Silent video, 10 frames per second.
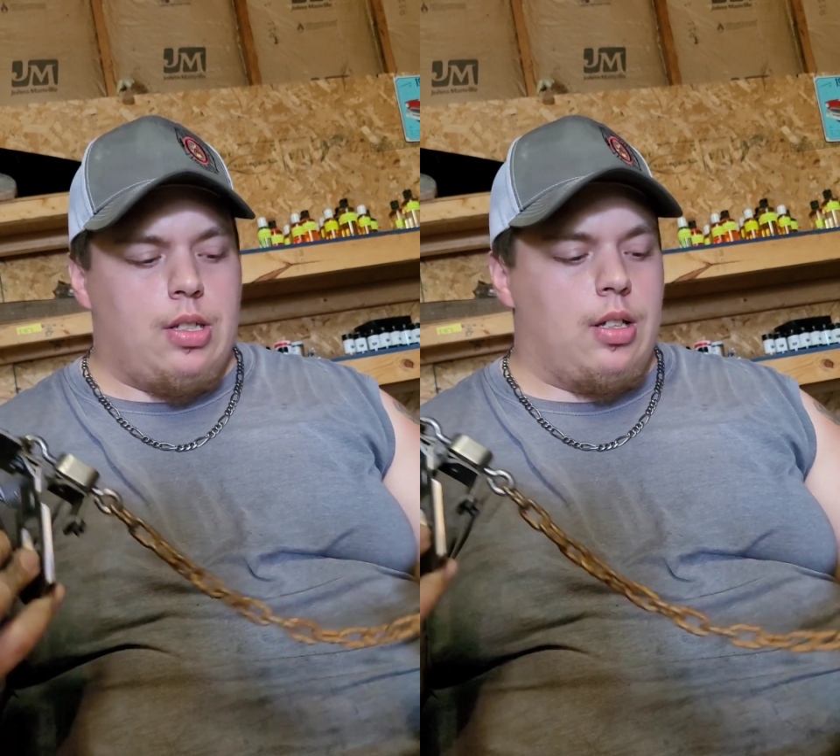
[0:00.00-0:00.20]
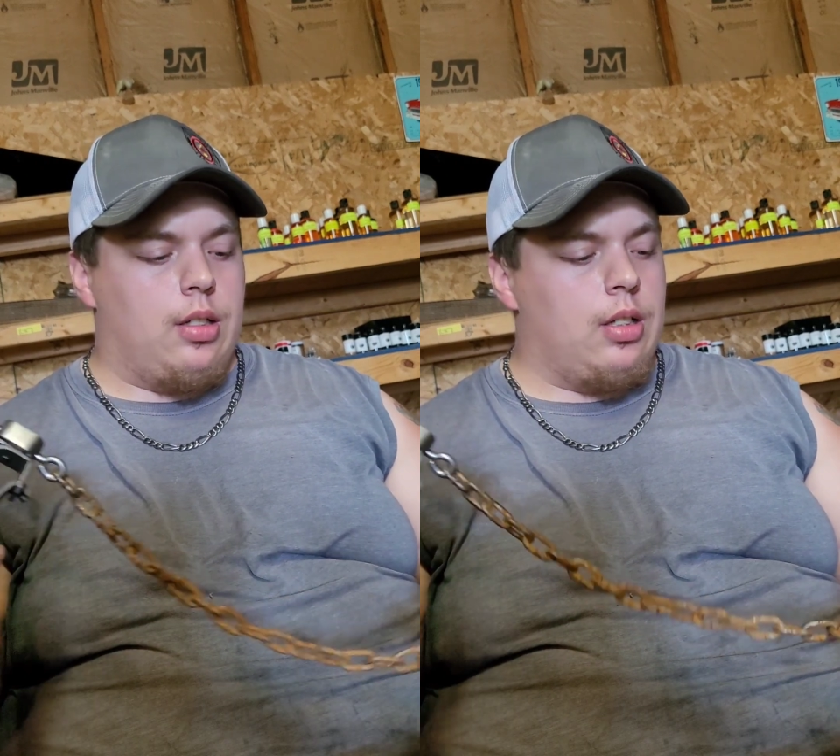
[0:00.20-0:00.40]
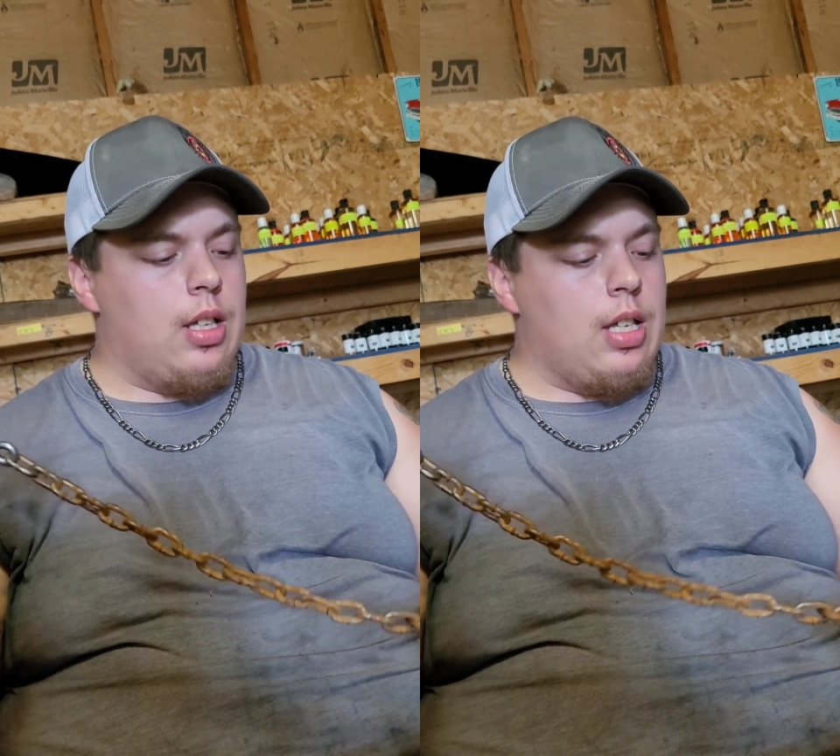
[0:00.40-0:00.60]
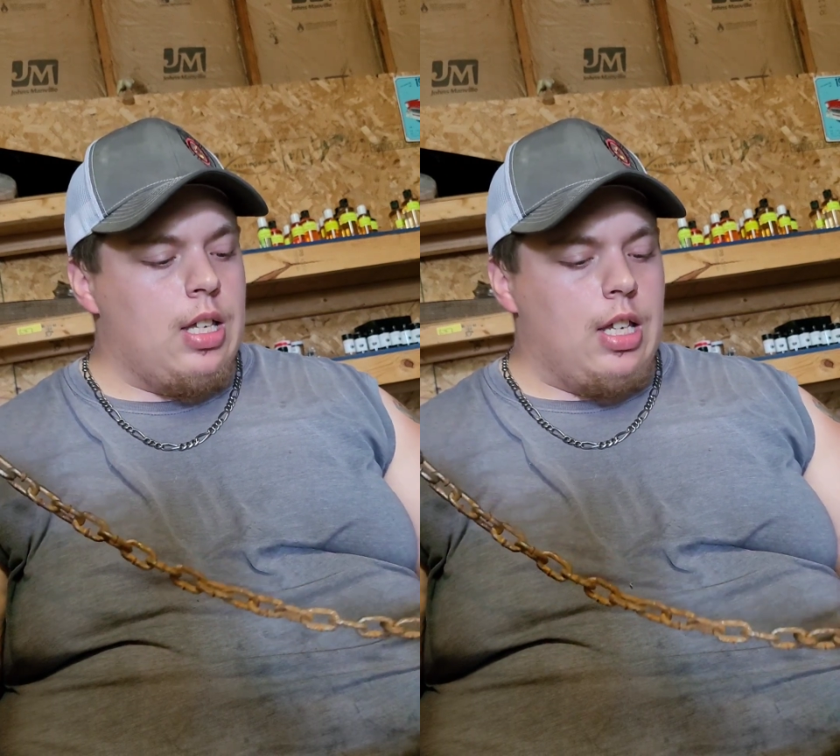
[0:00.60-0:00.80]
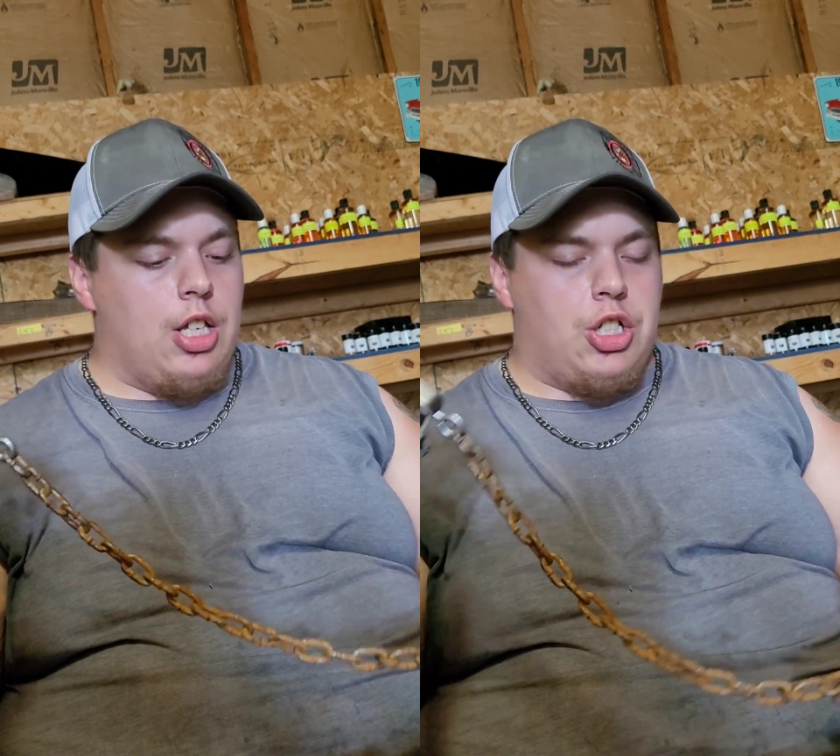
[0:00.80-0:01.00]

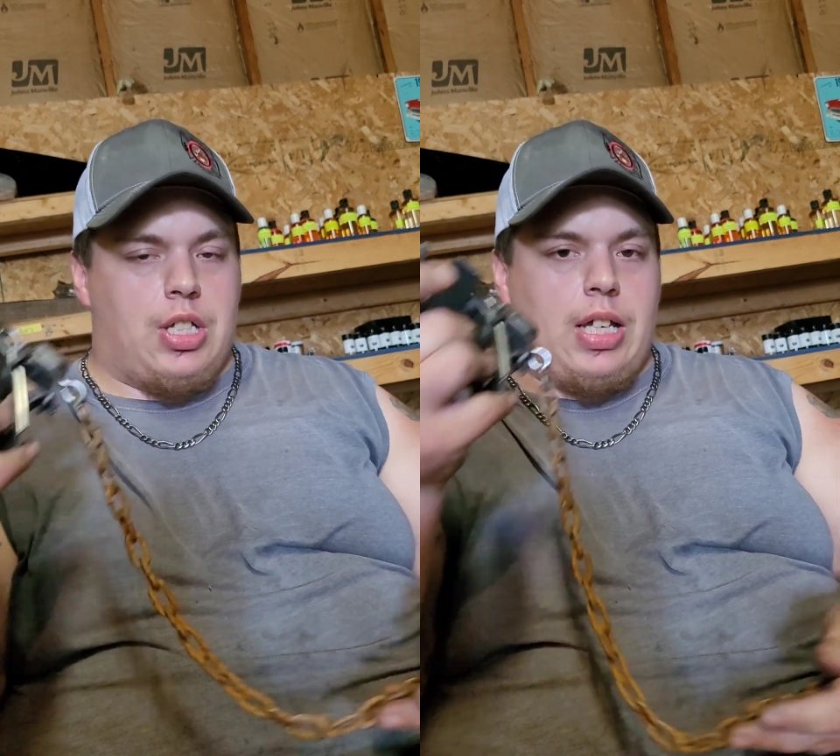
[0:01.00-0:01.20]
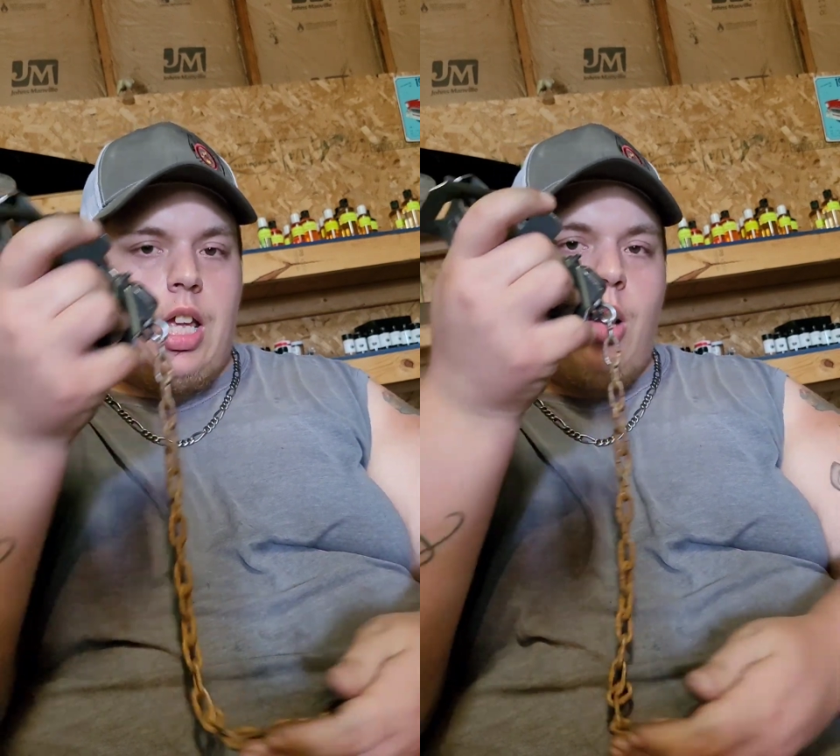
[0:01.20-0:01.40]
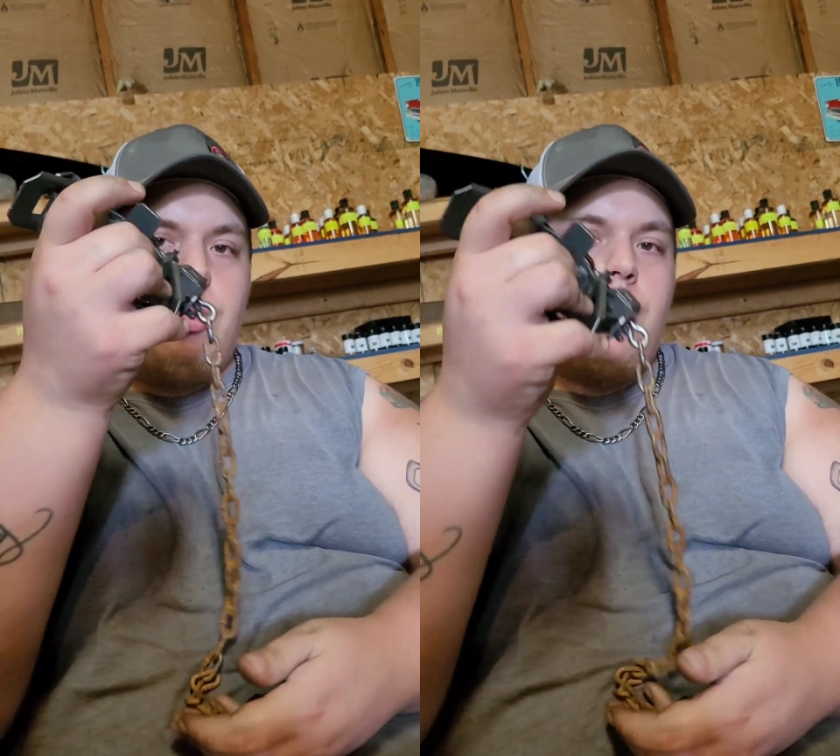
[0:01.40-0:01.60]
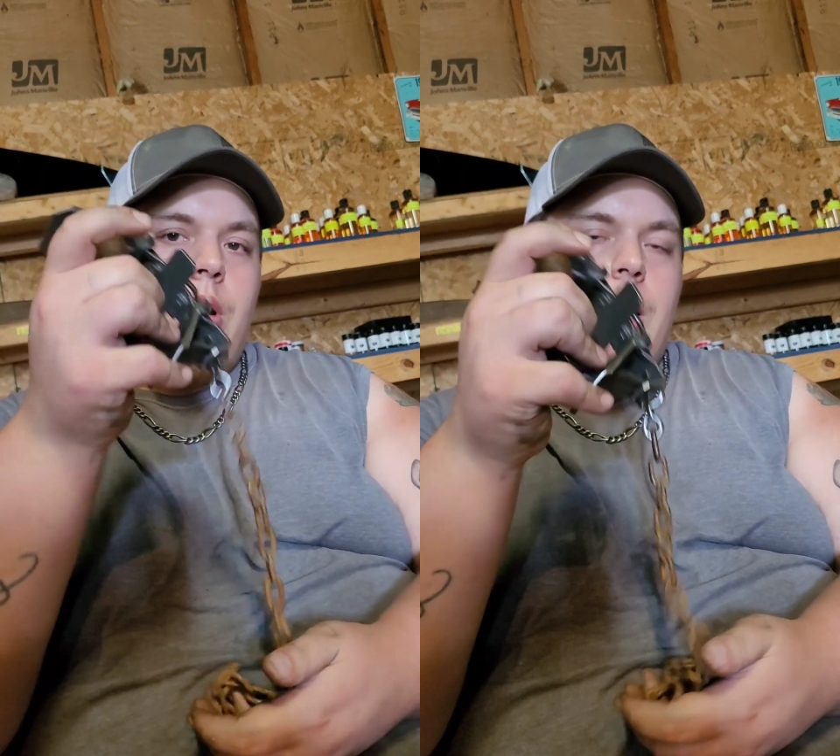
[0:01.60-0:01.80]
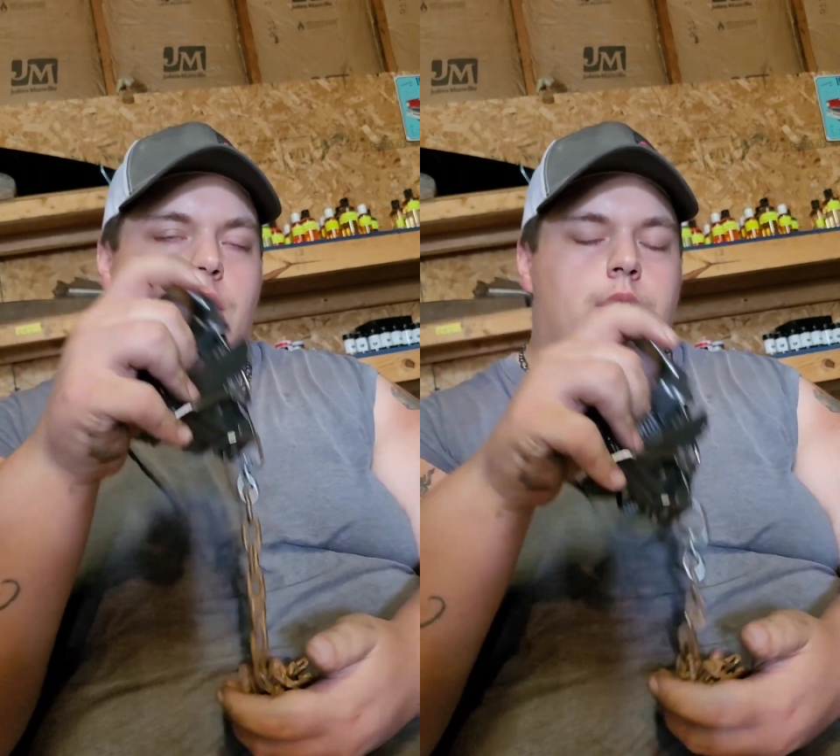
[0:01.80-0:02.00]
It just kind of helps you
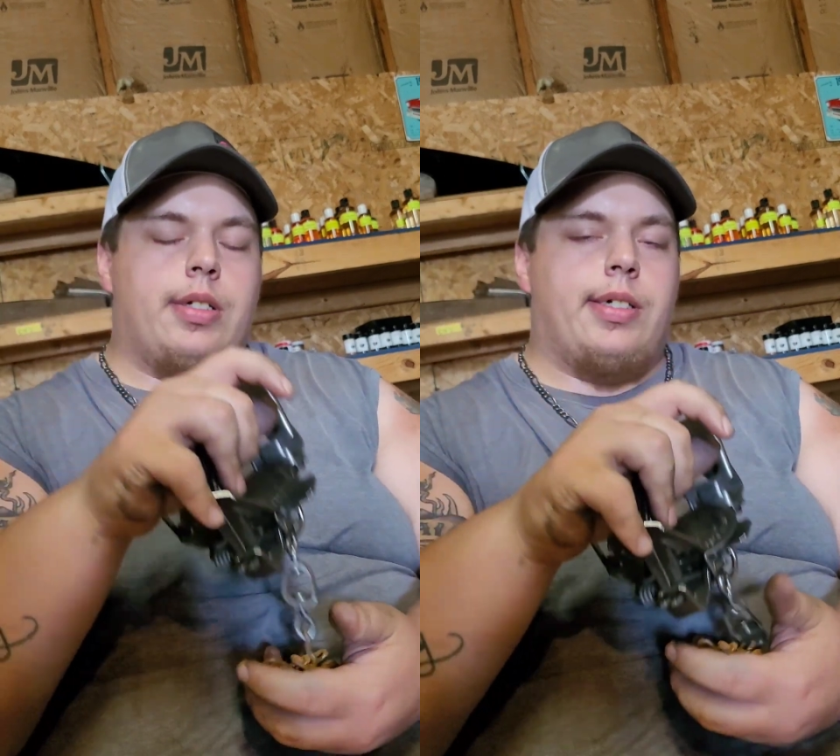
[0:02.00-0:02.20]
out